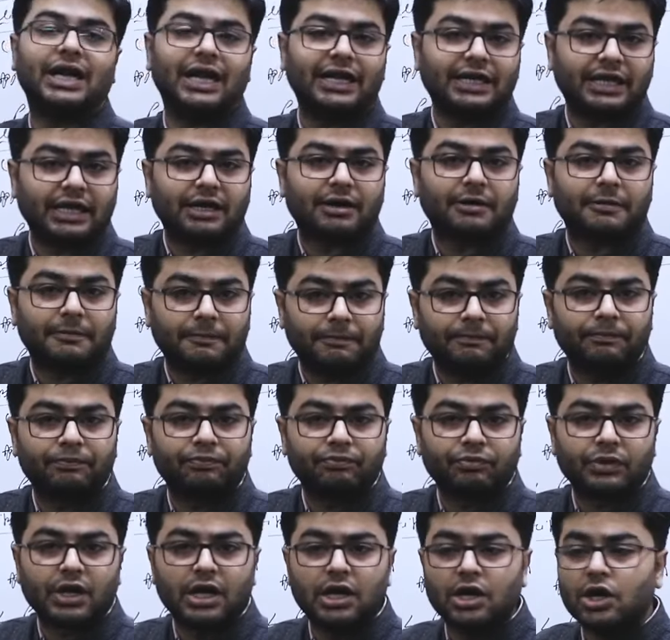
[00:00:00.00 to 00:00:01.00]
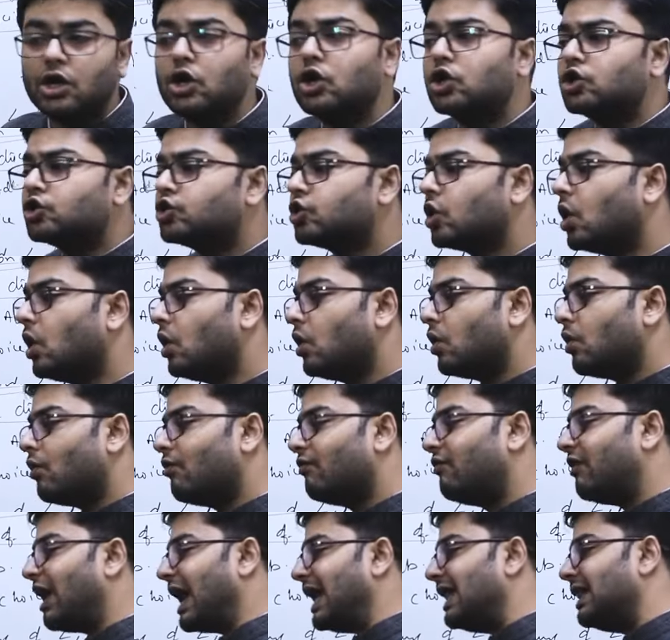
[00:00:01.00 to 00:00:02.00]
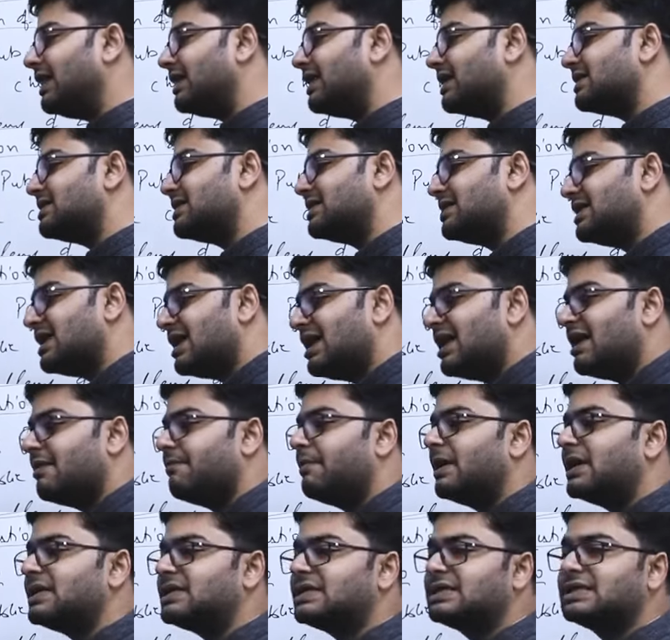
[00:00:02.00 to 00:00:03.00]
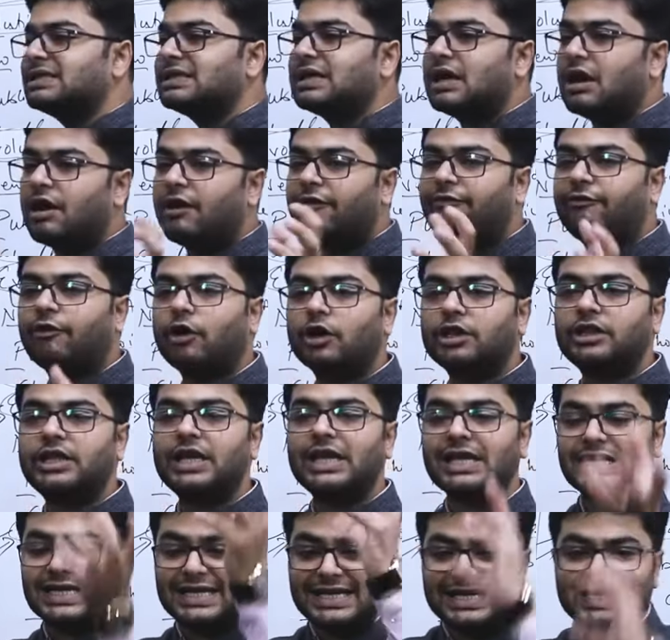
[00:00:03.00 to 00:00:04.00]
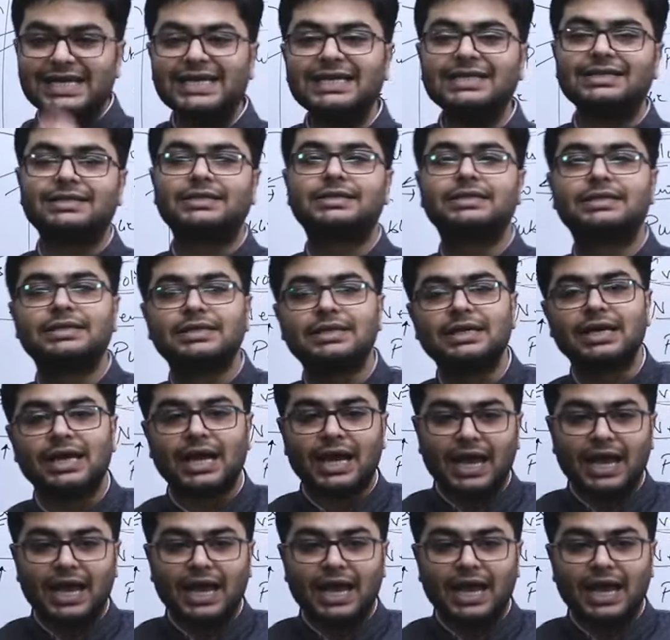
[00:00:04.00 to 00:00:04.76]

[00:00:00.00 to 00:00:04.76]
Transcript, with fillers: later. So while the syllabus for the ease